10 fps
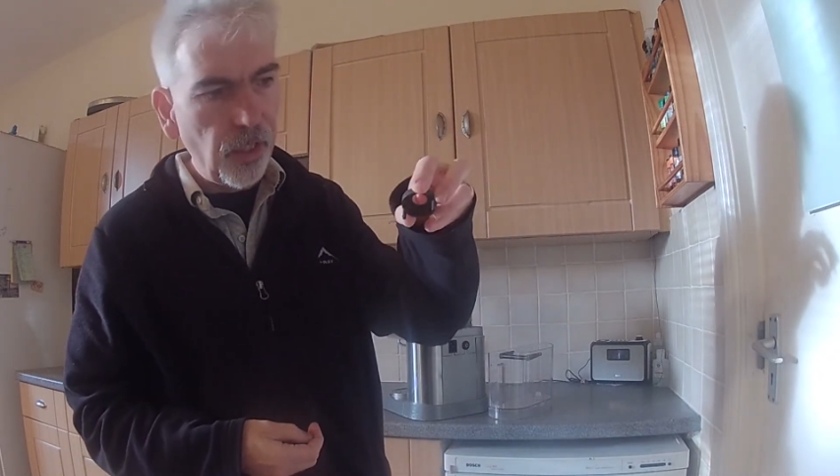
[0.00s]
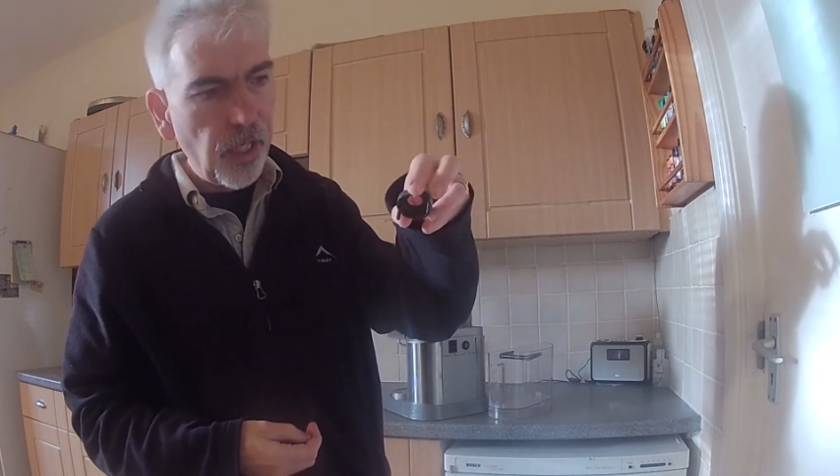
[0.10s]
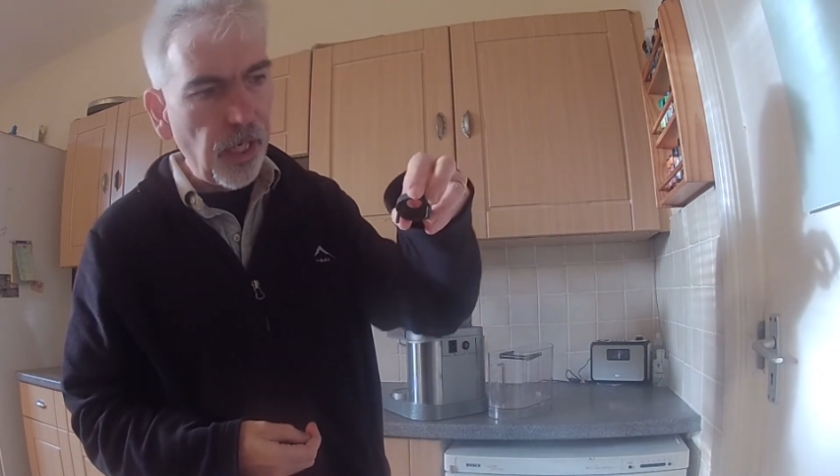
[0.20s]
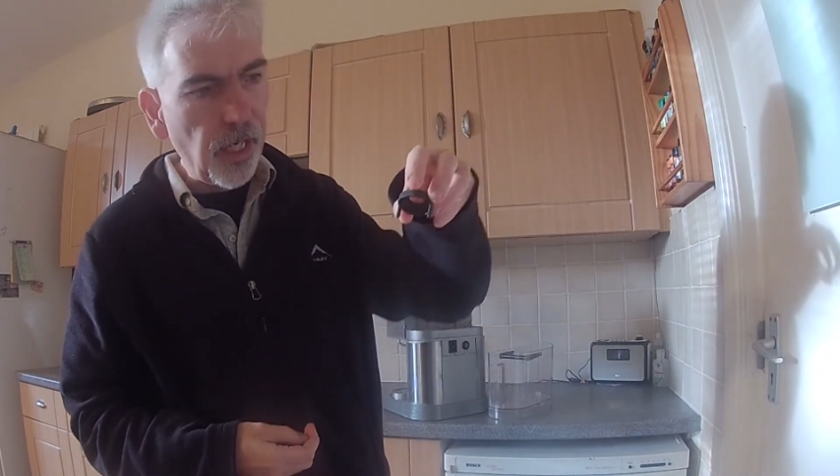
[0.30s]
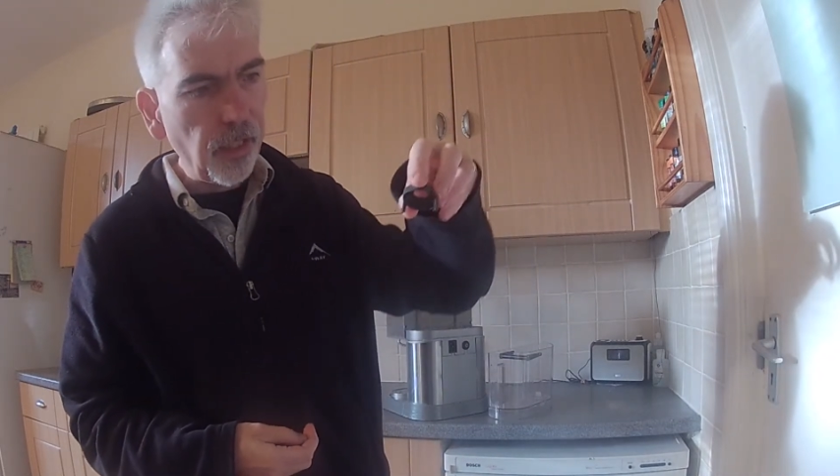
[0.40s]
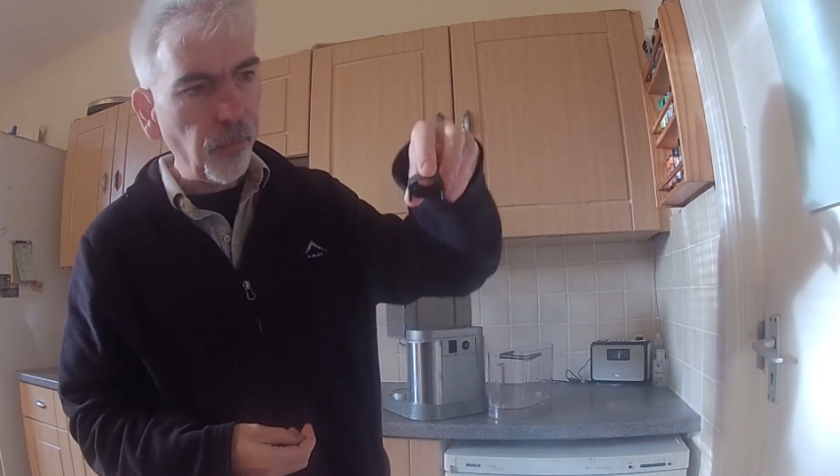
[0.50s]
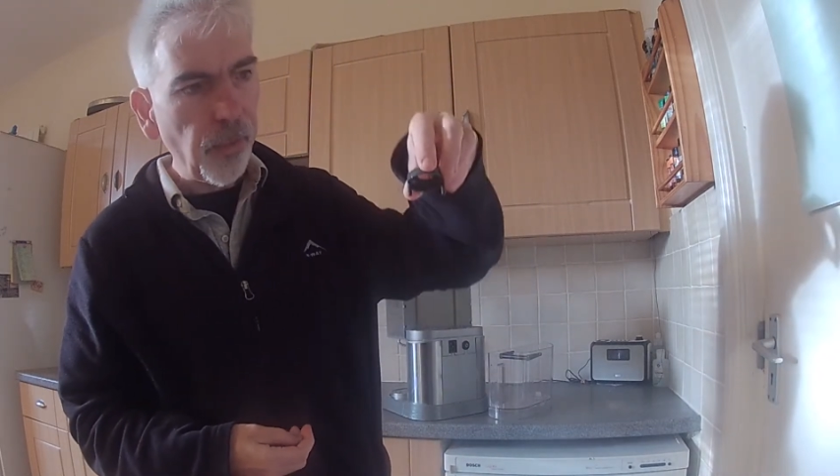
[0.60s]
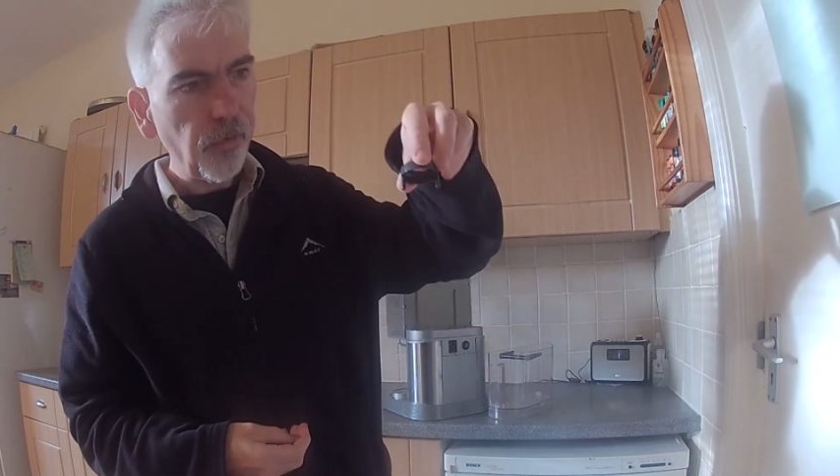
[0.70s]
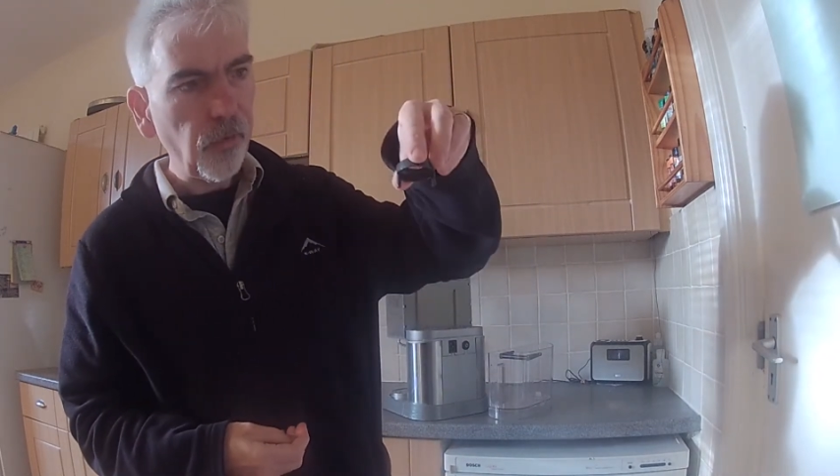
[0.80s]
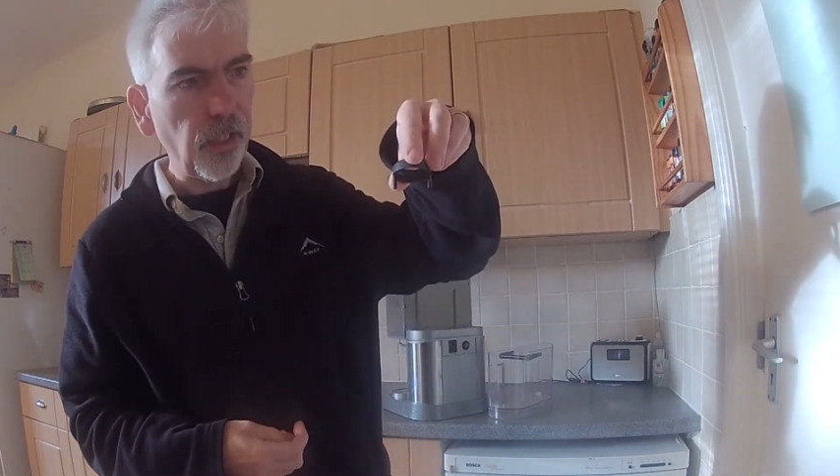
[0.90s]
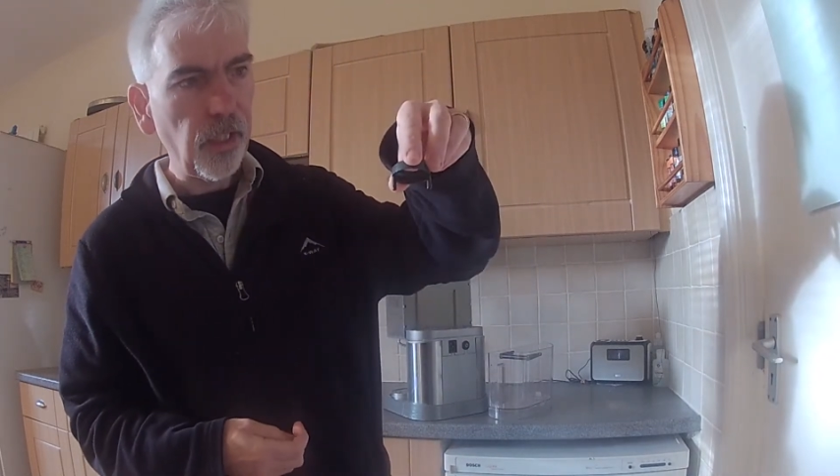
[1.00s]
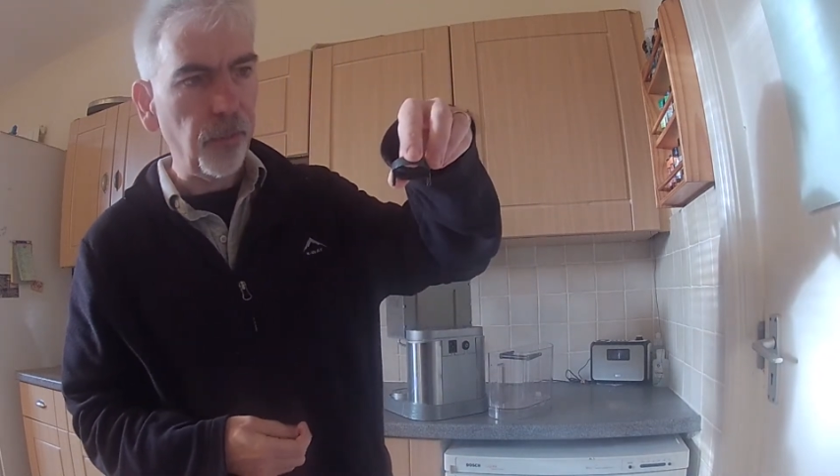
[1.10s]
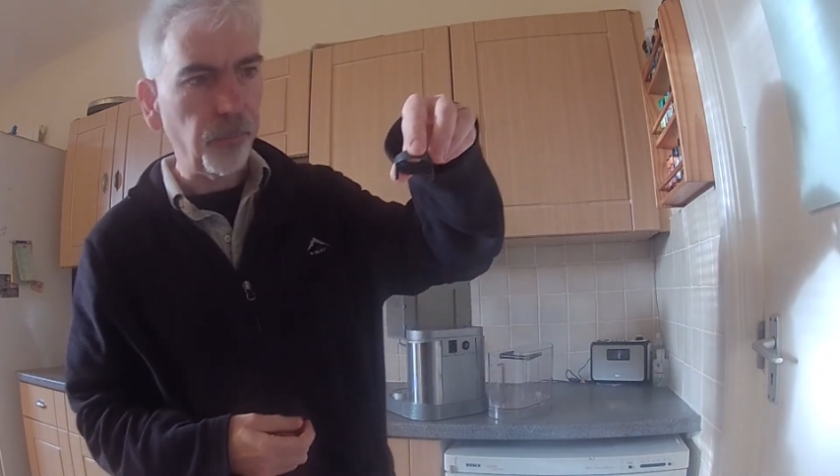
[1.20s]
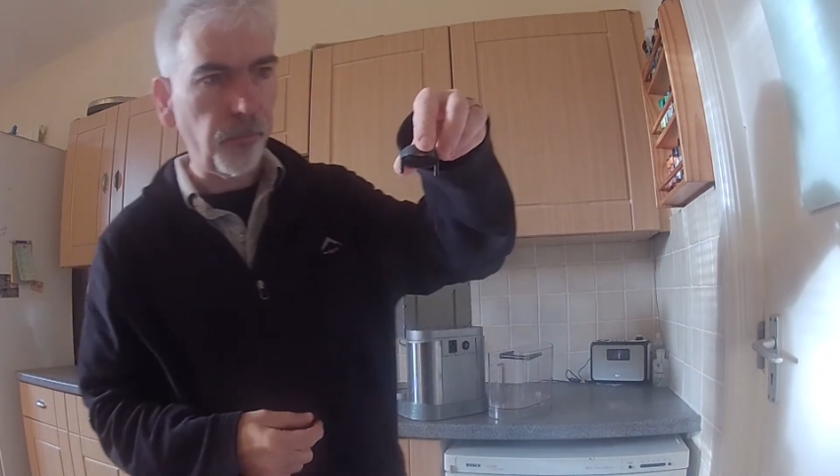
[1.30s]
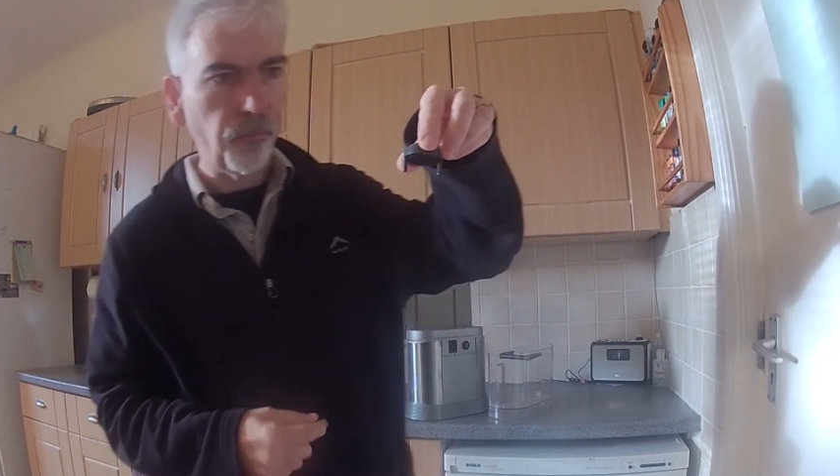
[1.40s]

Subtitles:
and the plastic clip